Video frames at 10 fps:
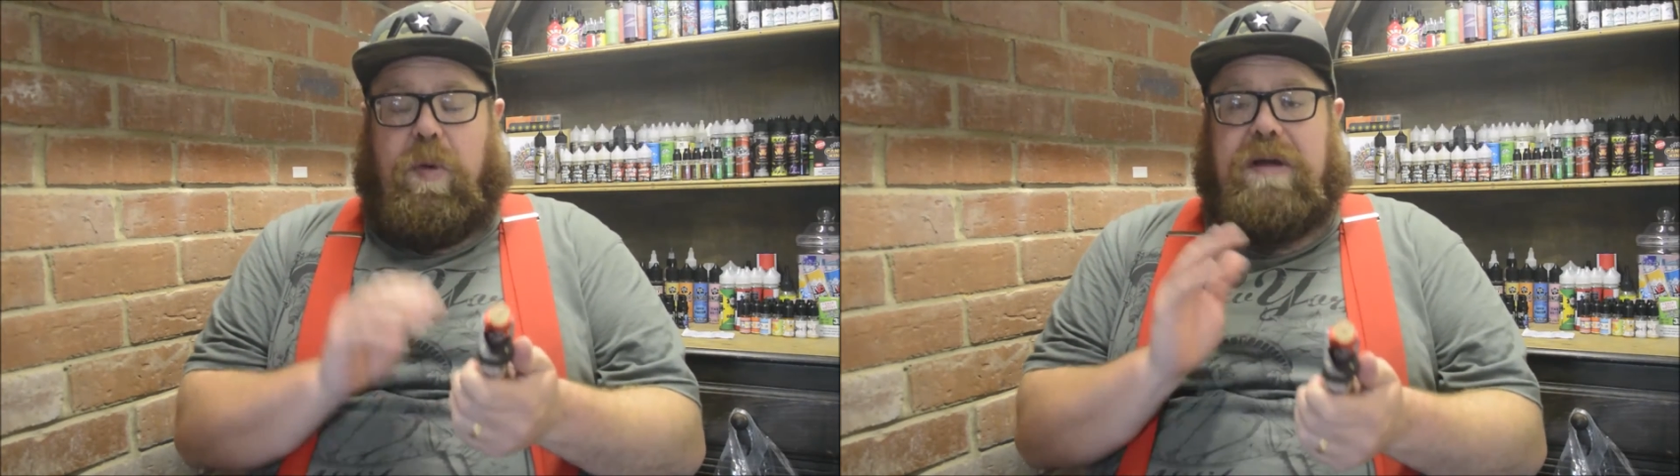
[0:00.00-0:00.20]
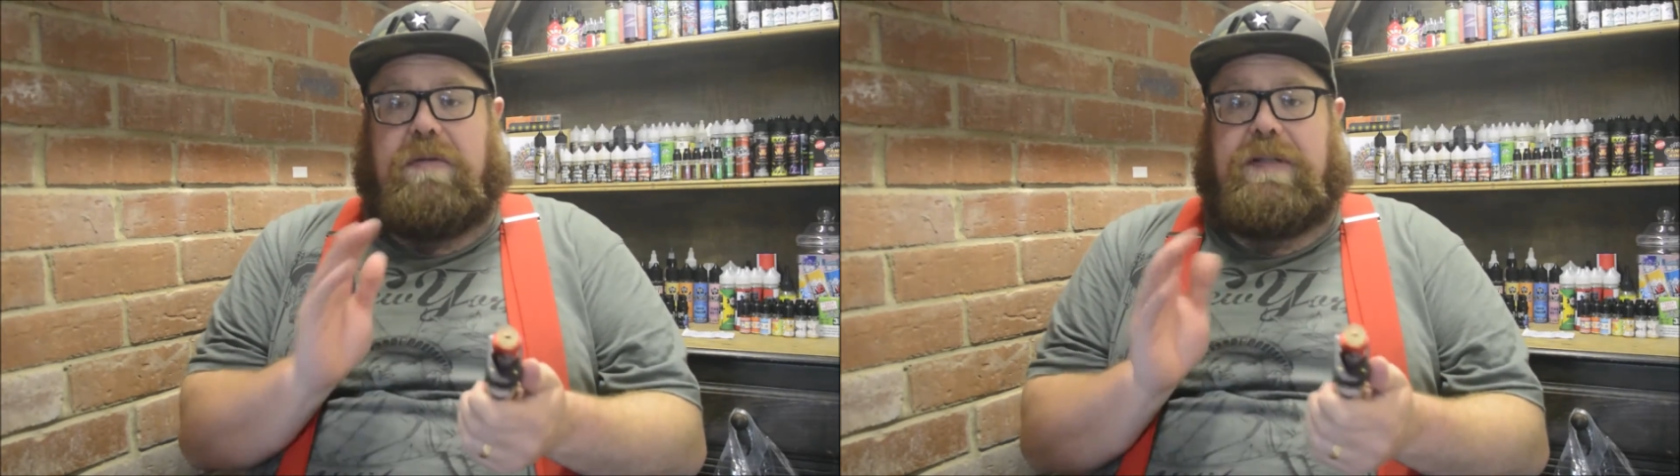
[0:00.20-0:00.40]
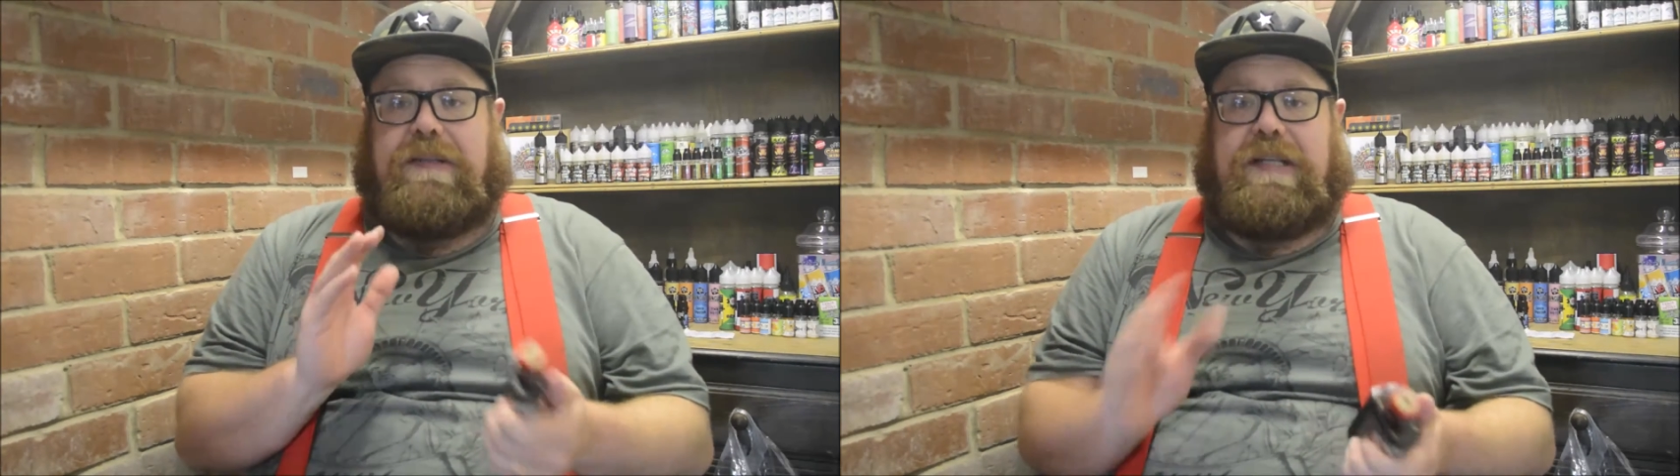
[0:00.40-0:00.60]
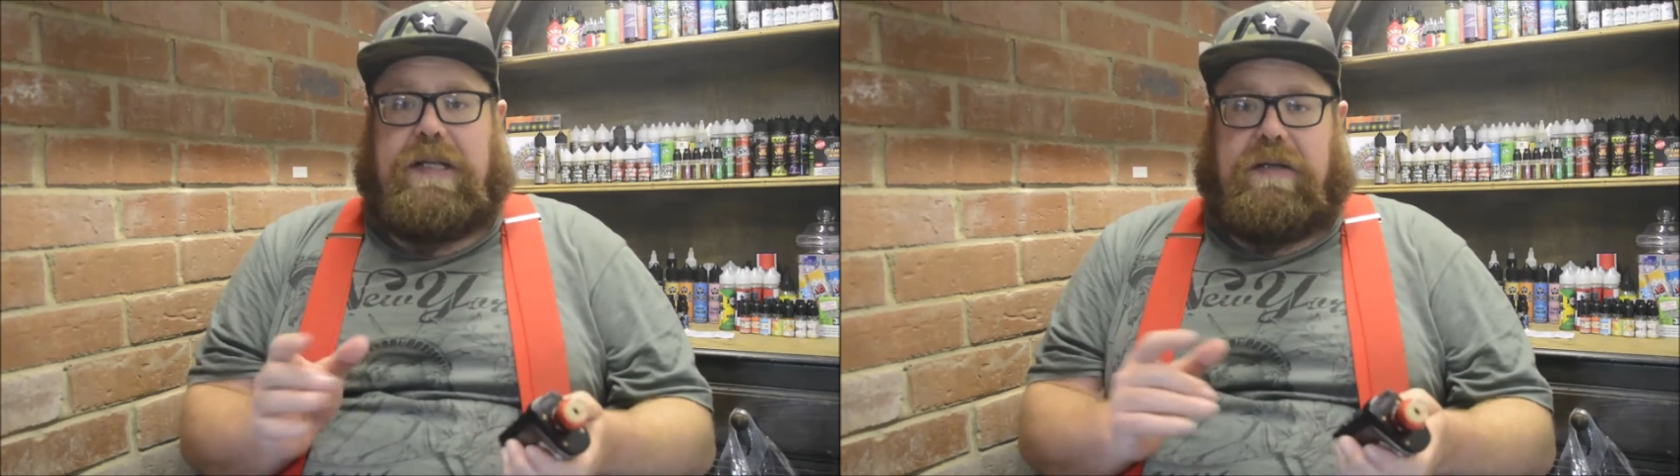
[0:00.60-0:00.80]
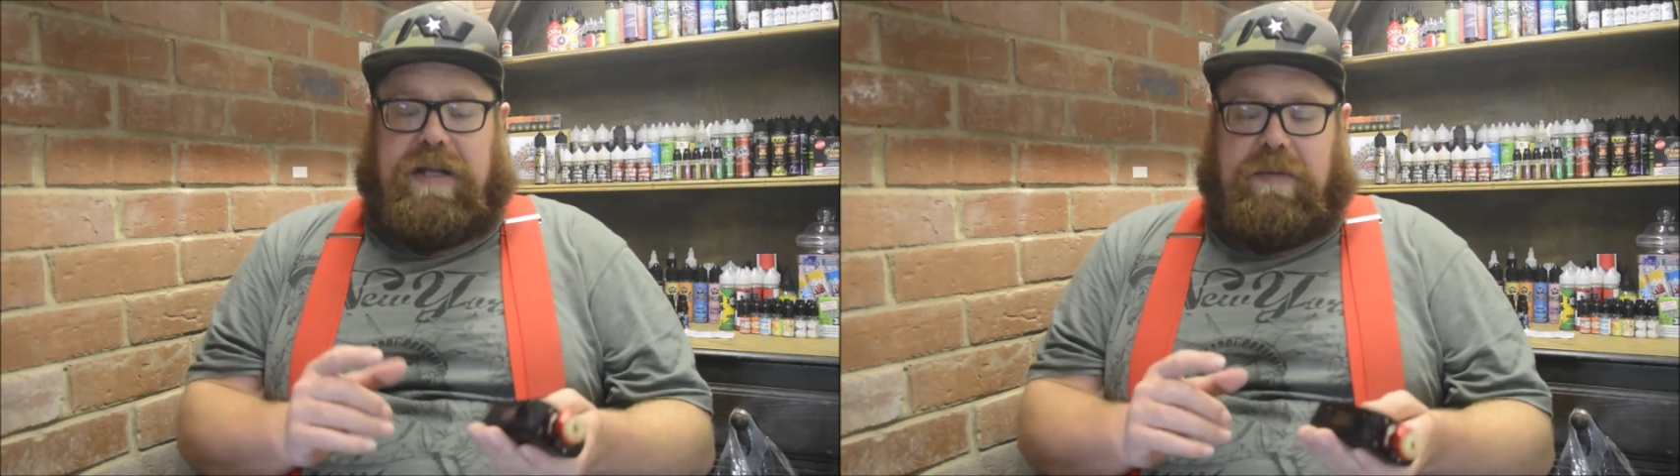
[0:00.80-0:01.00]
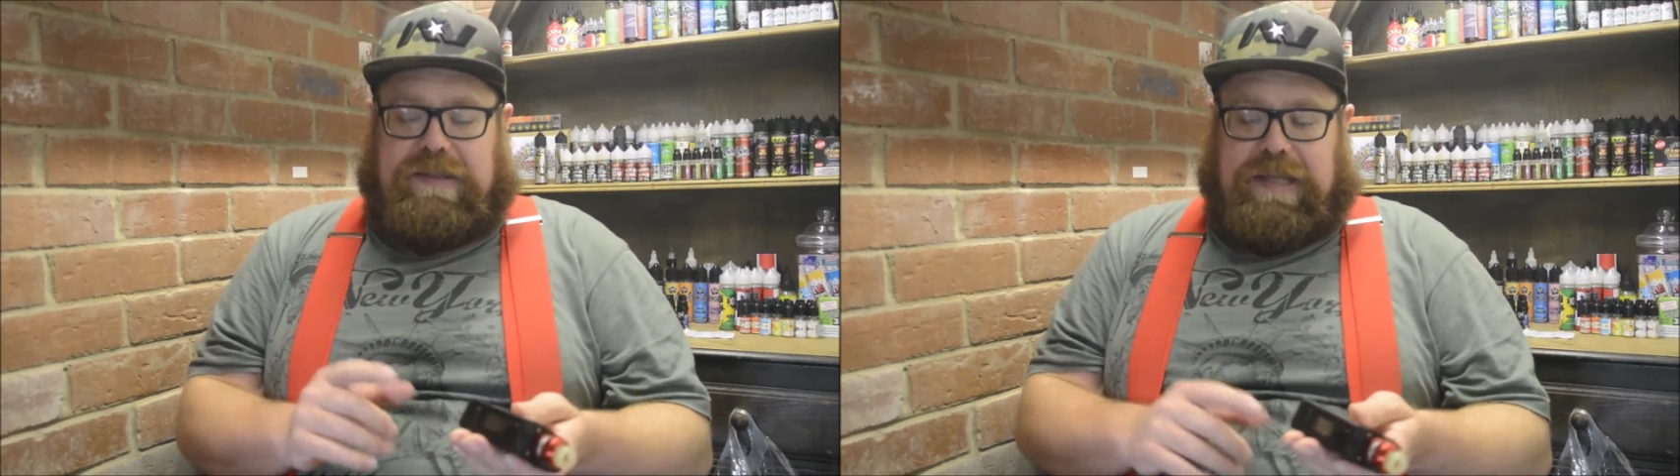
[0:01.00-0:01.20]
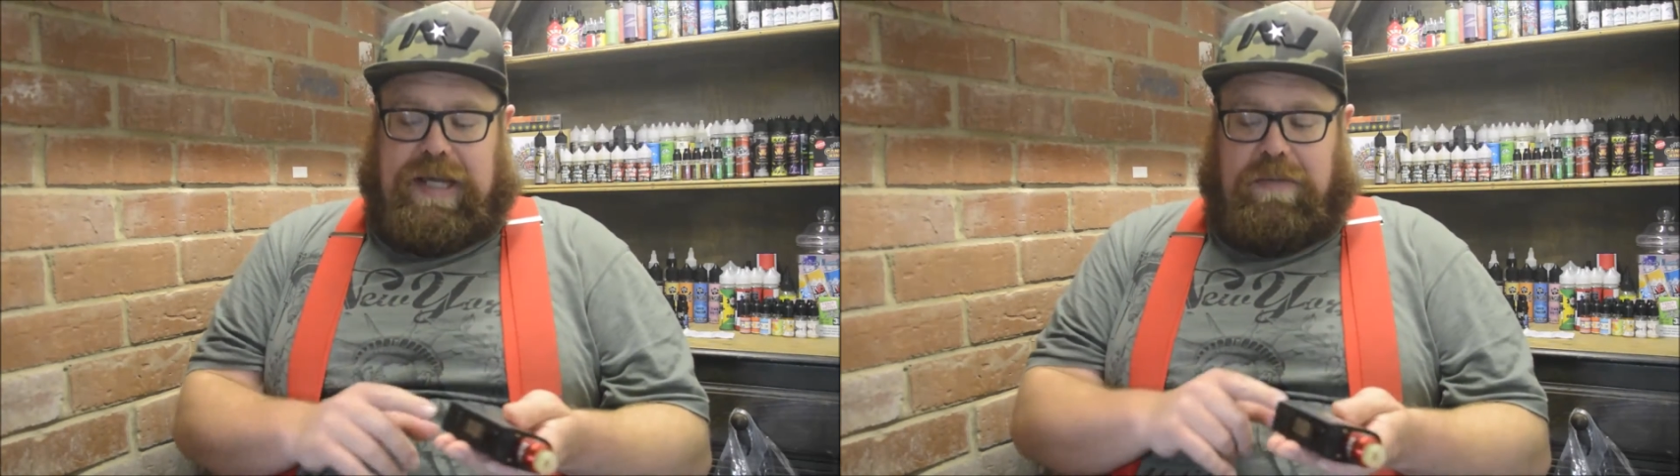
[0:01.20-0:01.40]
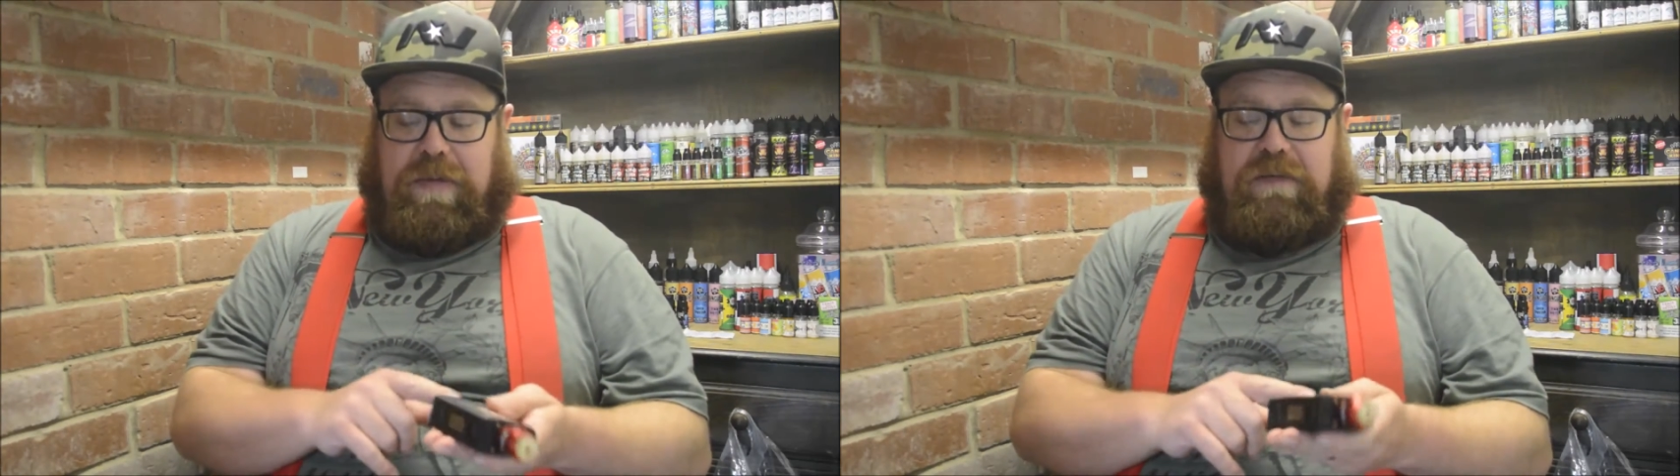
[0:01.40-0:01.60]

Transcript: will deteriorate with time.